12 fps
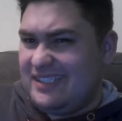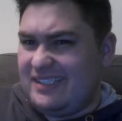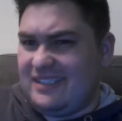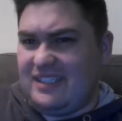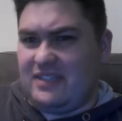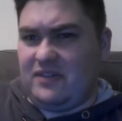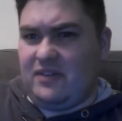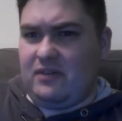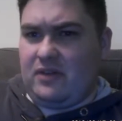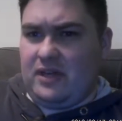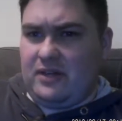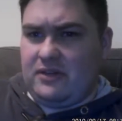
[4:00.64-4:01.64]
least favorite
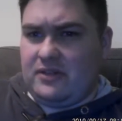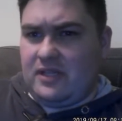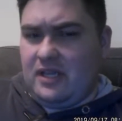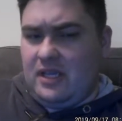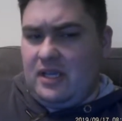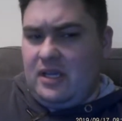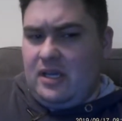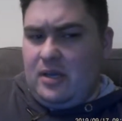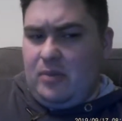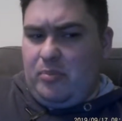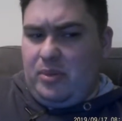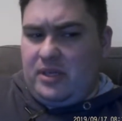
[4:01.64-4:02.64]
writers.
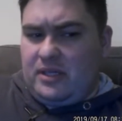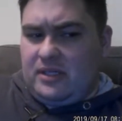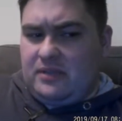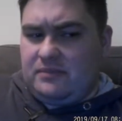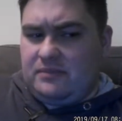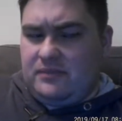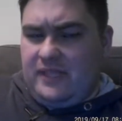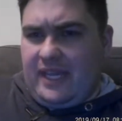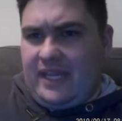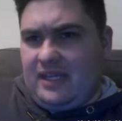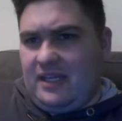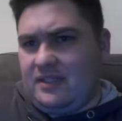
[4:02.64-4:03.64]
But,
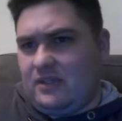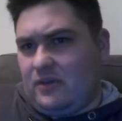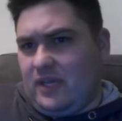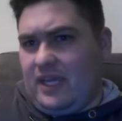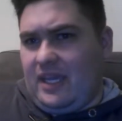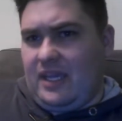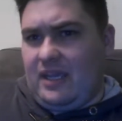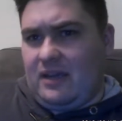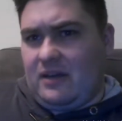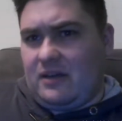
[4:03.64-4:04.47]
yeah, it's okay.